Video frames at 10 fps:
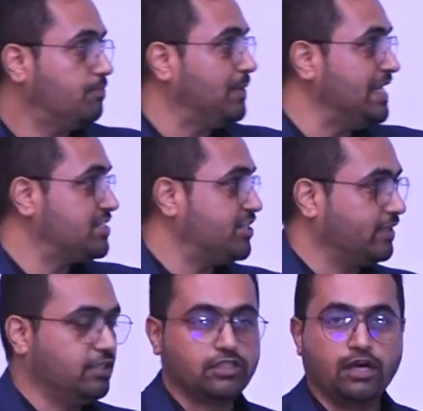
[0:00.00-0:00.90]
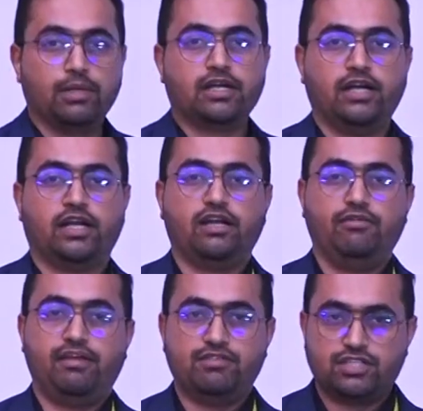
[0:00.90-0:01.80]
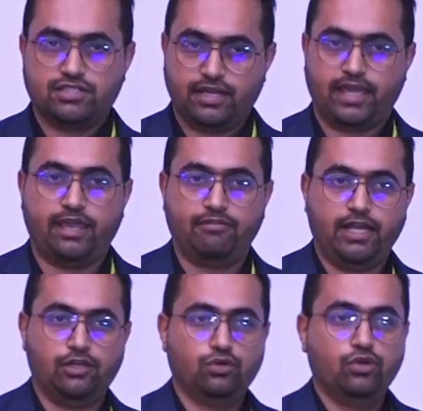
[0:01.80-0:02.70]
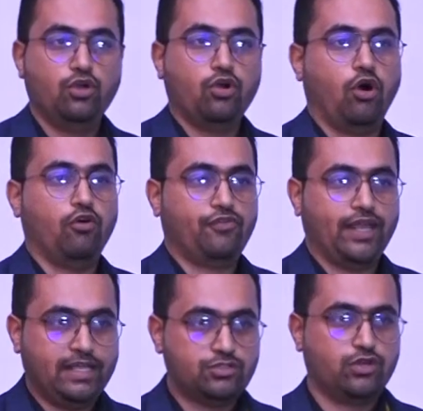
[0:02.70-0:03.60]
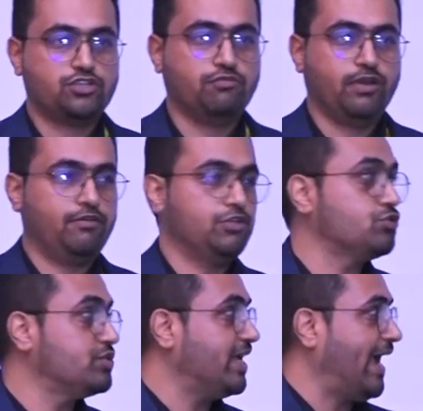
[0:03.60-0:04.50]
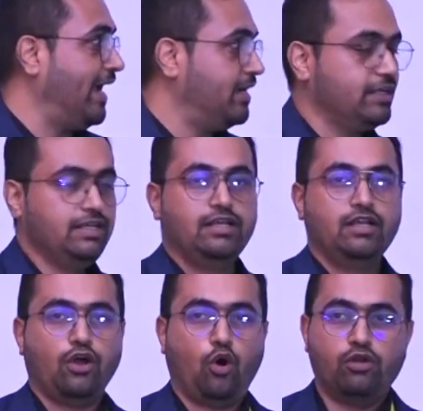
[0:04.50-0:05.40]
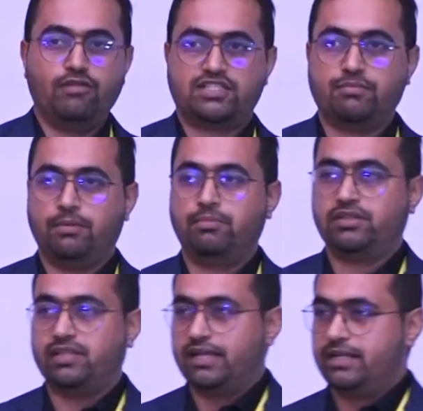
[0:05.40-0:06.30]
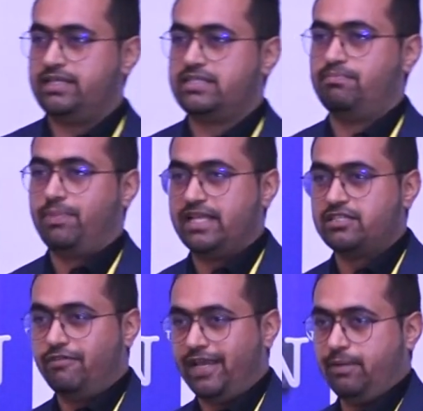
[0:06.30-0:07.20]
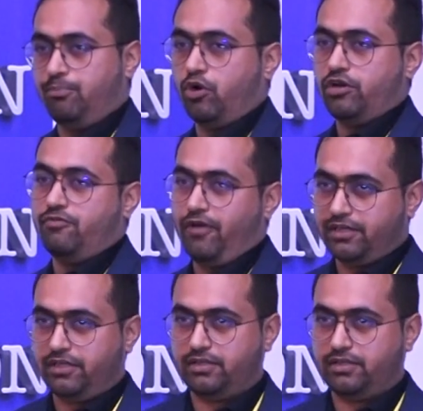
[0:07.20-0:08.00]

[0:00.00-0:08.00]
please check the thermal conductivity, which is the K value of any insulation whenever choosing, and always remember thickness plays a very important factor